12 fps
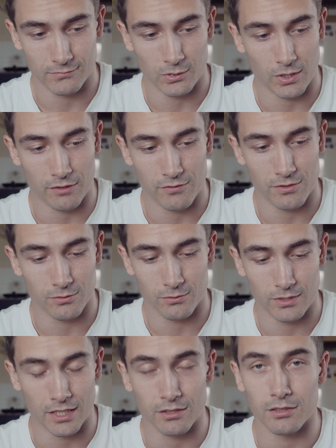you have to
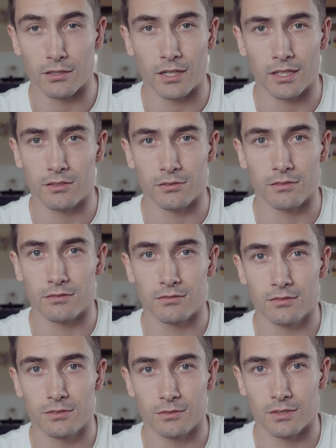get a
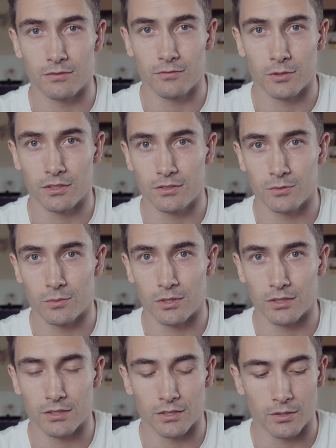connector to it for it to
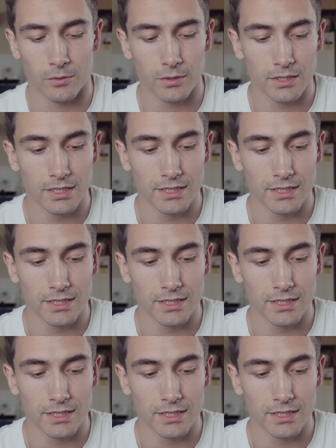work, you know?